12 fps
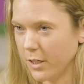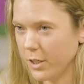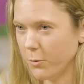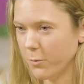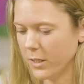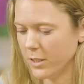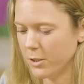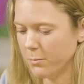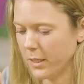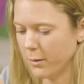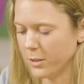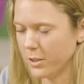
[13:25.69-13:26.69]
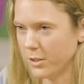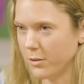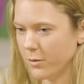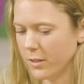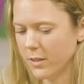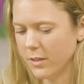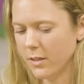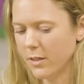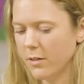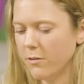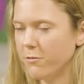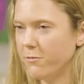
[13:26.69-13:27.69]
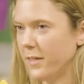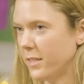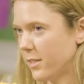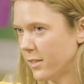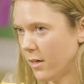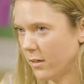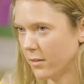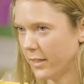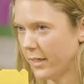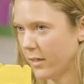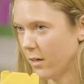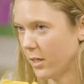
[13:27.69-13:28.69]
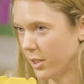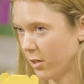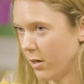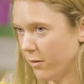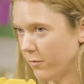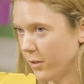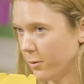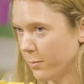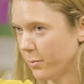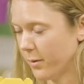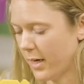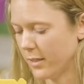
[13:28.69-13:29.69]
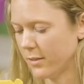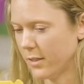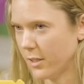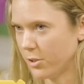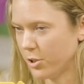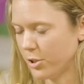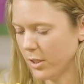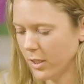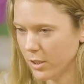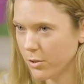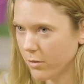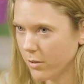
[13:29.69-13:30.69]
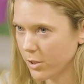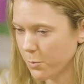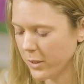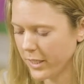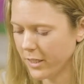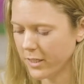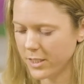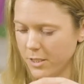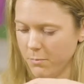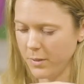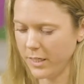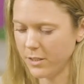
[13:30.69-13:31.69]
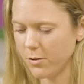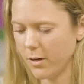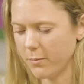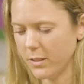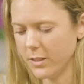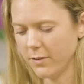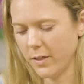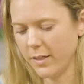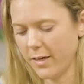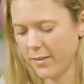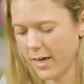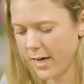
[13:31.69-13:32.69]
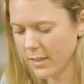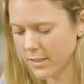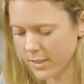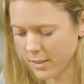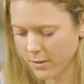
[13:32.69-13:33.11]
You want it to be able to fit snugly on your envelope as such. So it looks pretty good to me, so I'm going to leave it like that.